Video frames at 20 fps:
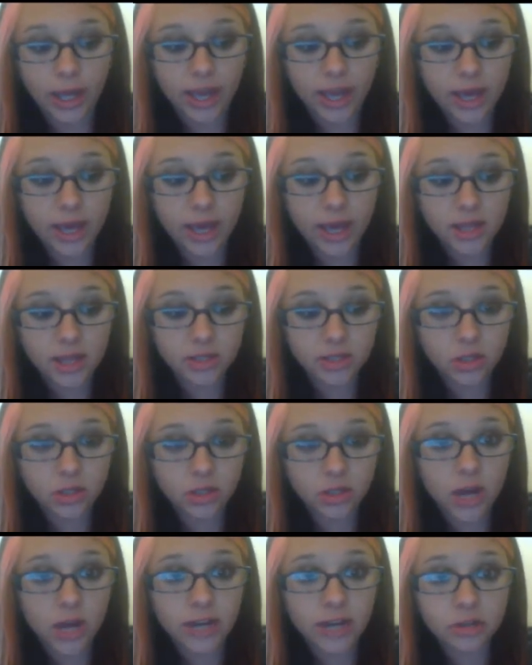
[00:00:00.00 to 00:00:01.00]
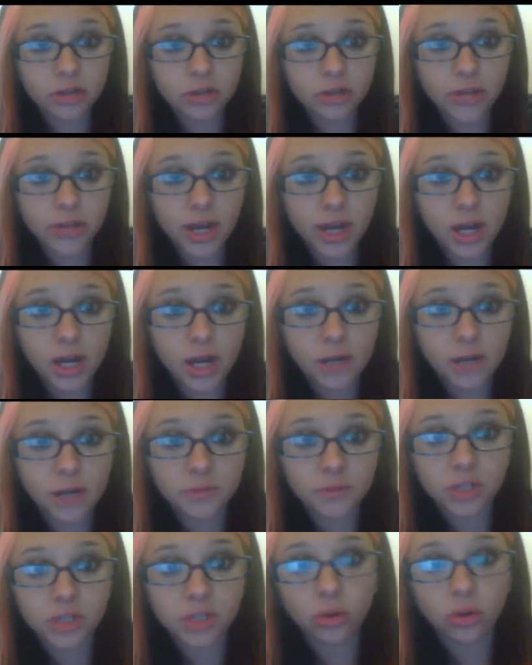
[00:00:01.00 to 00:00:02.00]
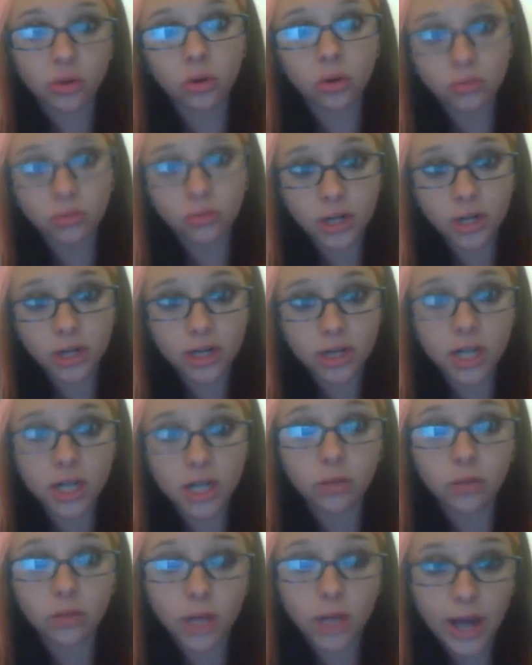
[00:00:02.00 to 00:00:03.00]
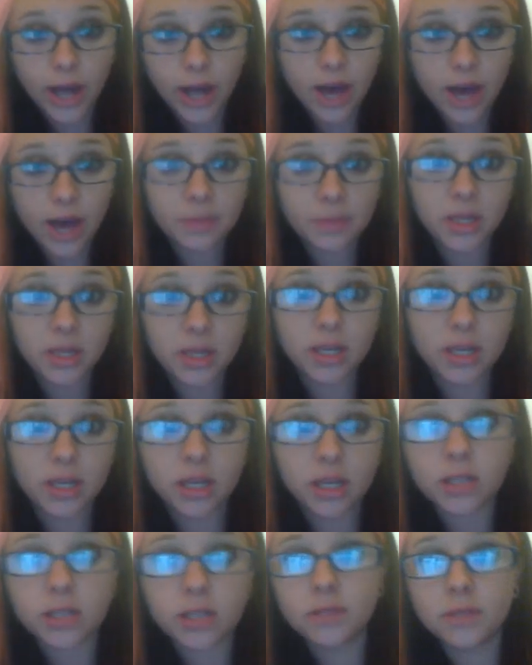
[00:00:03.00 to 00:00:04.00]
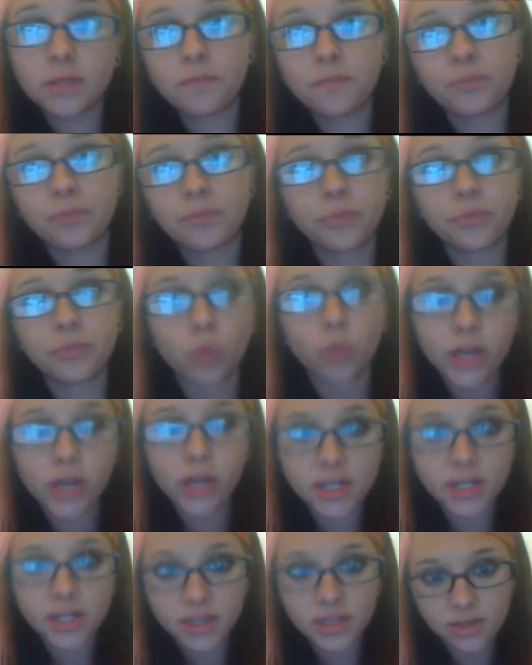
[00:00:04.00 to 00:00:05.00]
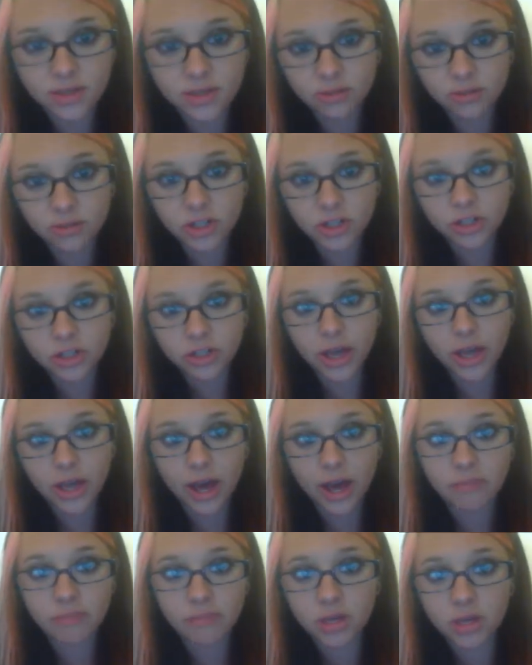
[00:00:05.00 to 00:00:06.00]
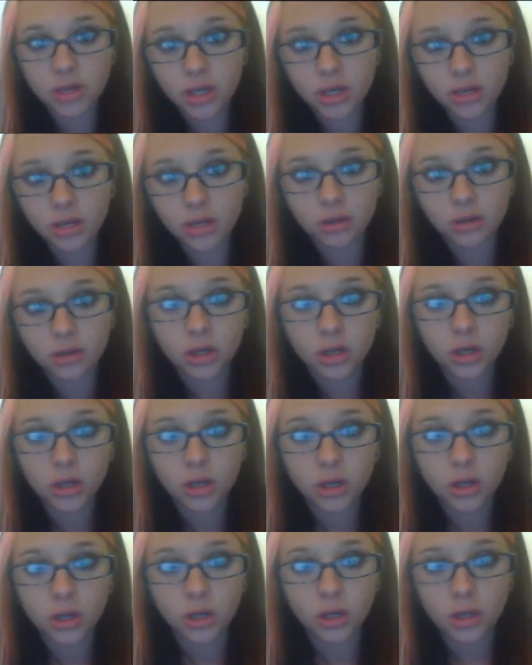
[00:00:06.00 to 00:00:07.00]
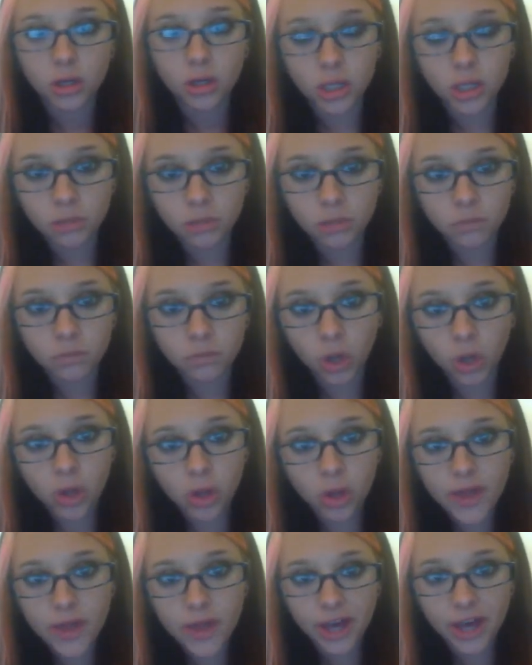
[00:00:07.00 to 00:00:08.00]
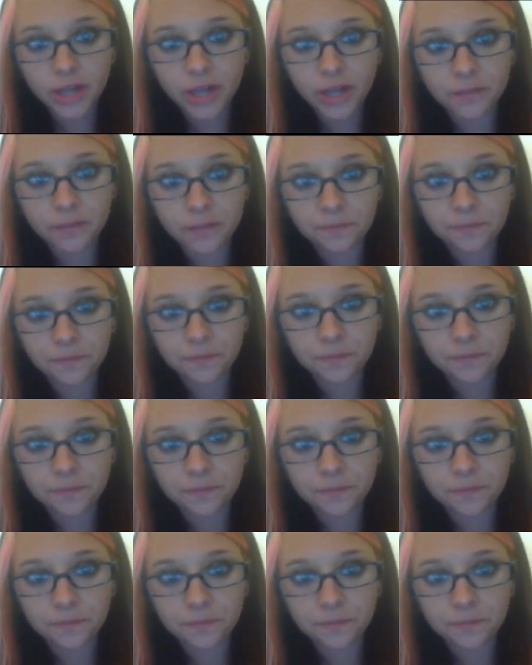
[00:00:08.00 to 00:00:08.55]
And so I go there, get the whole runaround, what happened, when did this originally happen, and all that.